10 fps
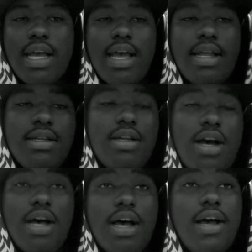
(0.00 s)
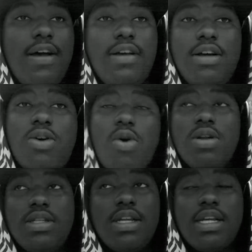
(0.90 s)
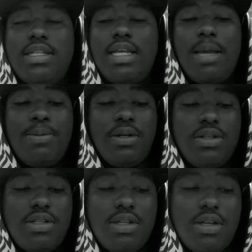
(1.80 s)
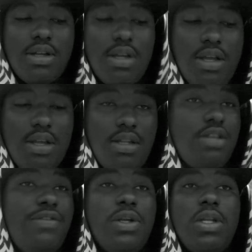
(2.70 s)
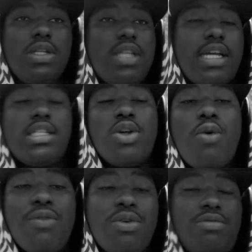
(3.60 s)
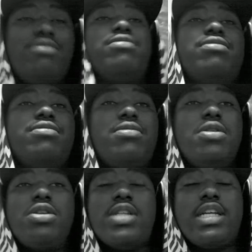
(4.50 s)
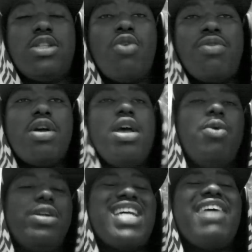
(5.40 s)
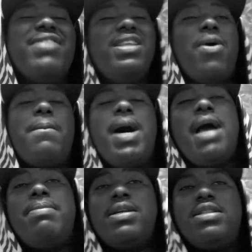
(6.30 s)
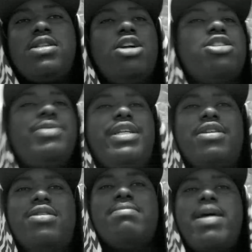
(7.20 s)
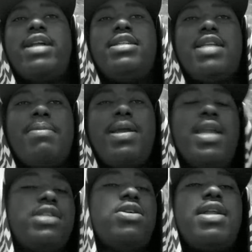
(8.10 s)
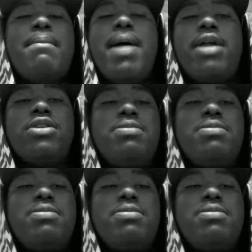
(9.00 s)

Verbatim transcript: And according to the next tapings, this feud looks like it's over. It looks like it's over, which I really don't mind because as long as we get good matches, I mean that's all that matters.